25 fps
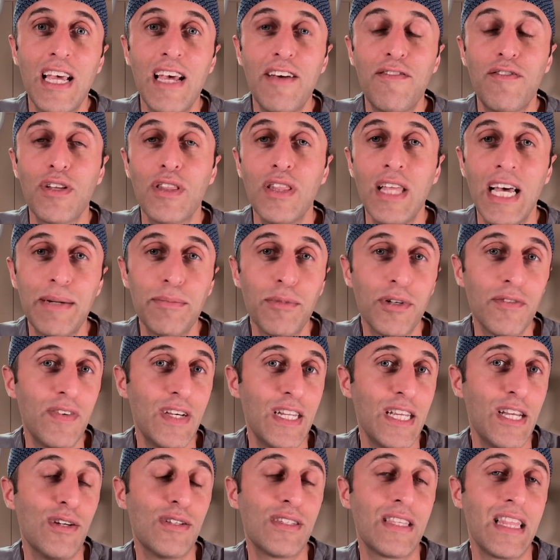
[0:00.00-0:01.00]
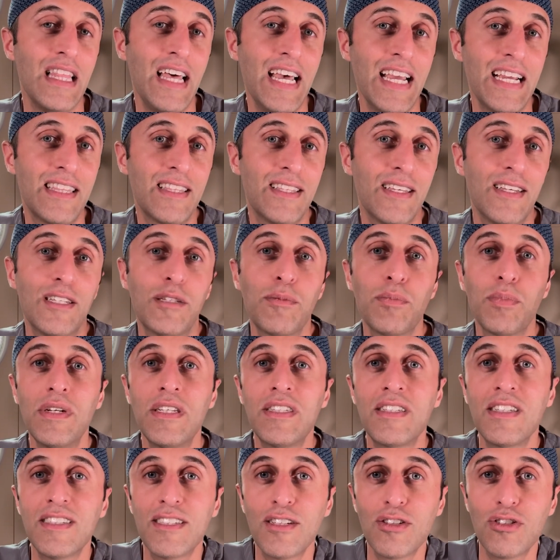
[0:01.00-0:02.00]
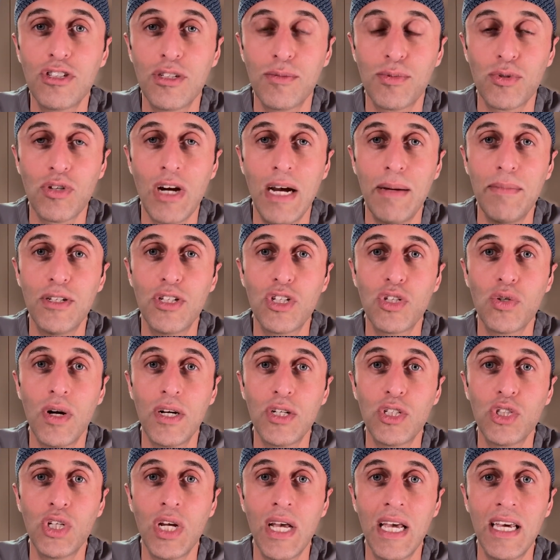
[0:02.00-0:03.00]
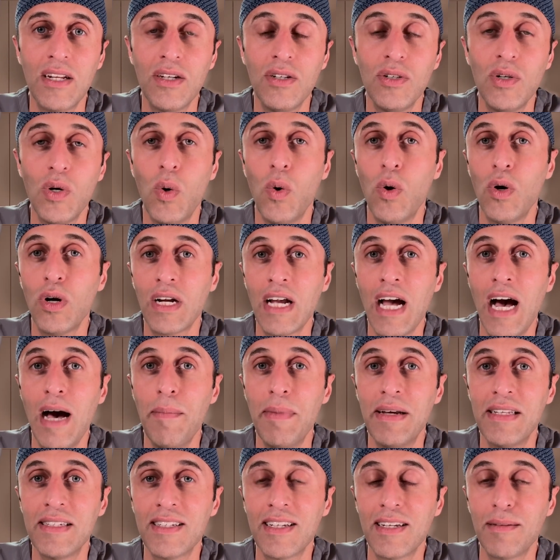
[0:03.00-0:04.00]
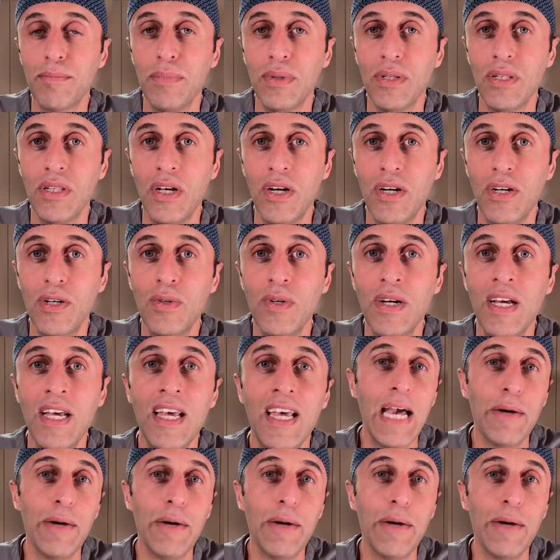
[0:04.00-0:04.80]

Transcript: If you'd like more videos like this, please consider subscribing to our channel or commenting below,